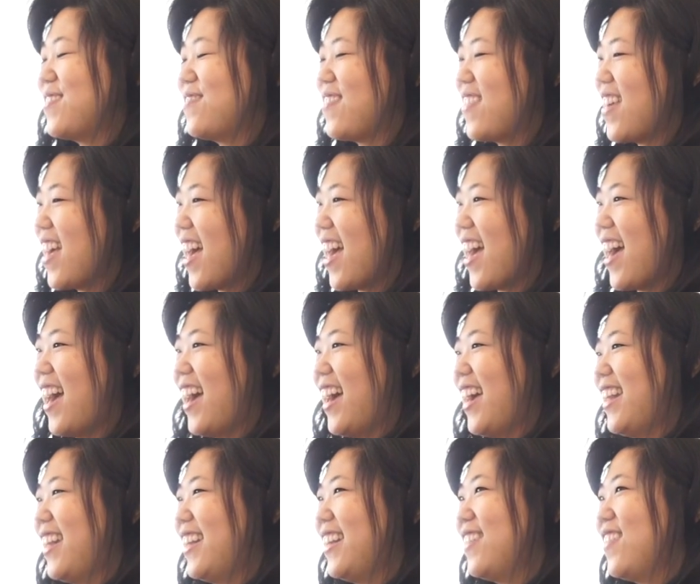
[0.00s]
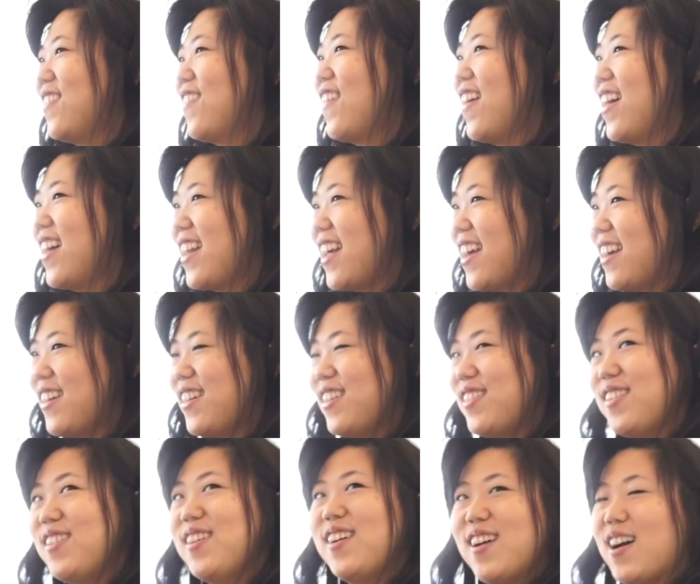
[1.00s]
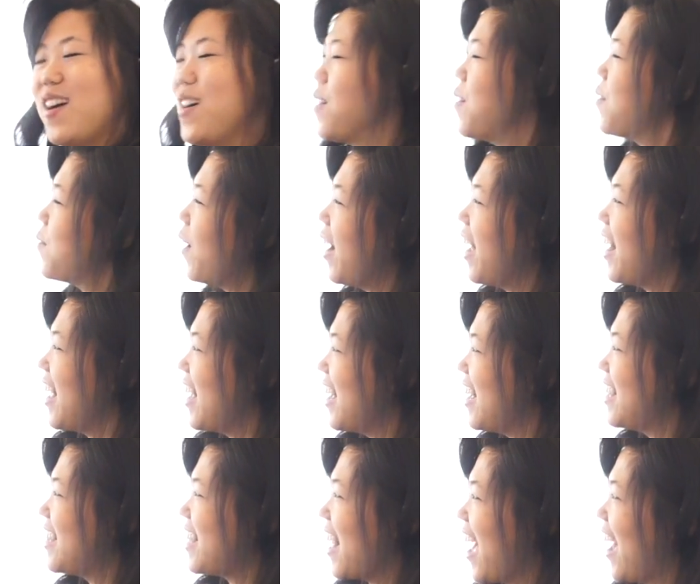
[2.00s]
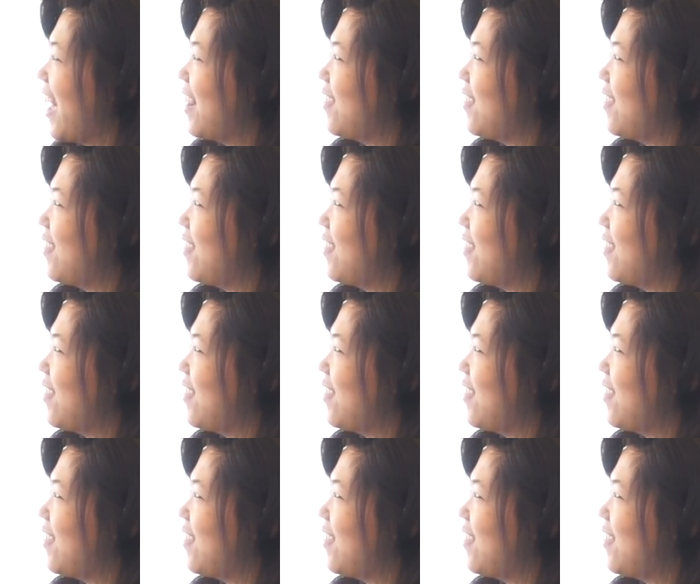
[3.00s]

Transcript: Man, what is Annabelle?